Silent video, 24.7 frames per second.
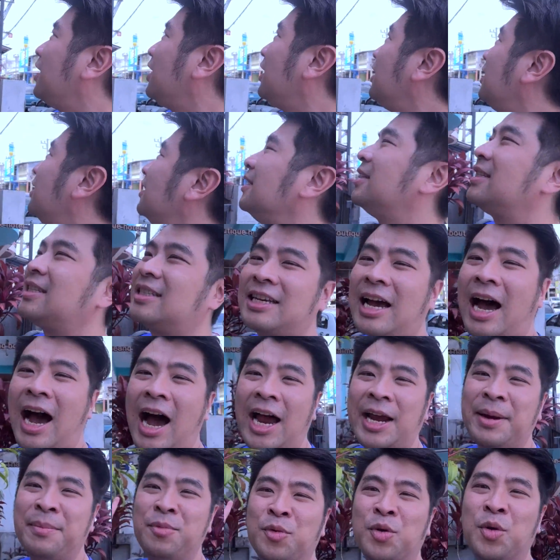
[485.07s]
is
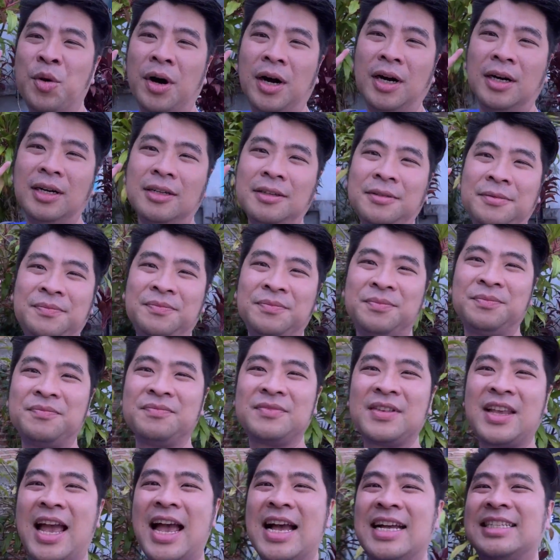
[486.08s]
Thai Mueang.
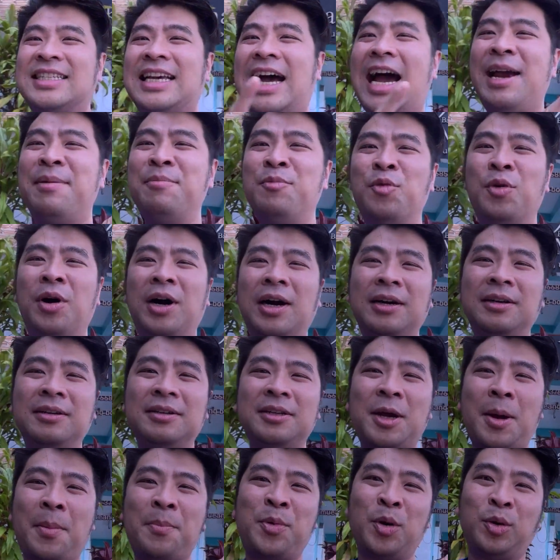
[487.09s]
Thai Mueang
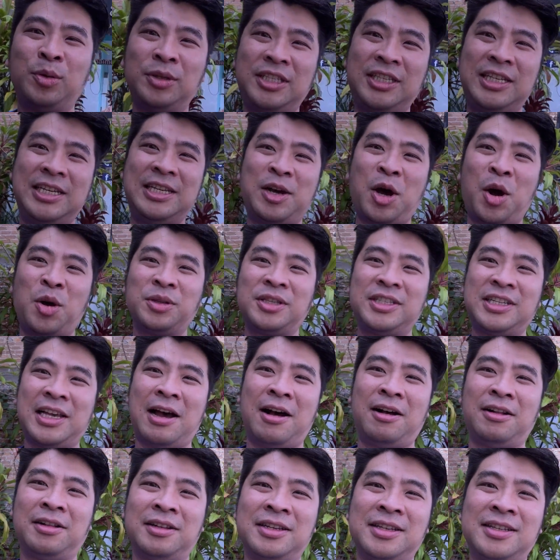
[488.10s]
Boutique
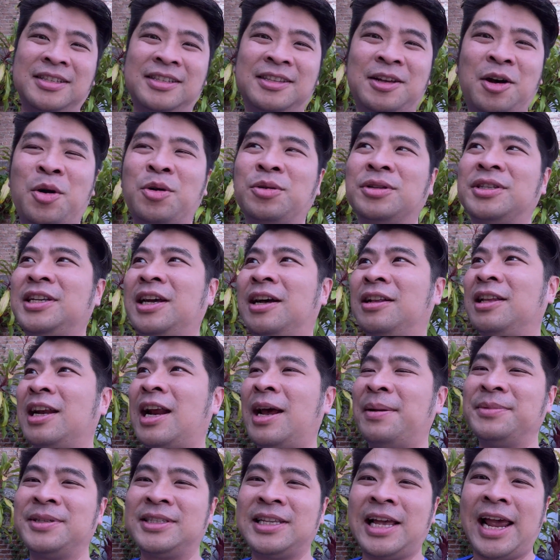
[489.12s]
Hotel is the hotel that
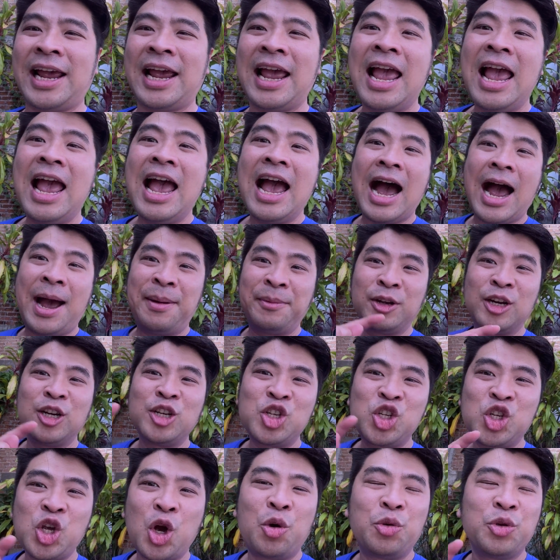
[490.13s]
I'm staying. I'm gonna
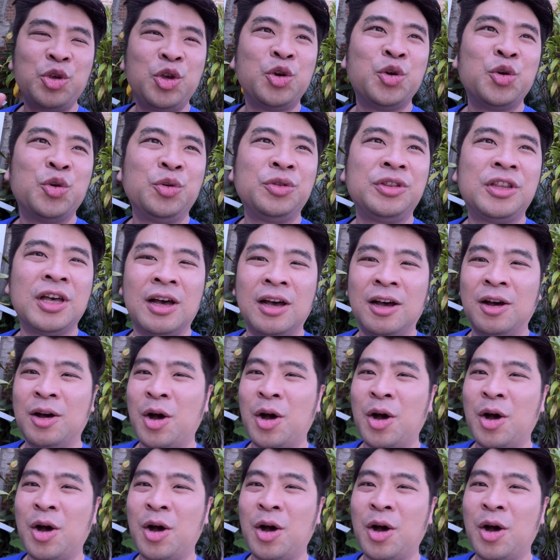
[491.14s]
show you the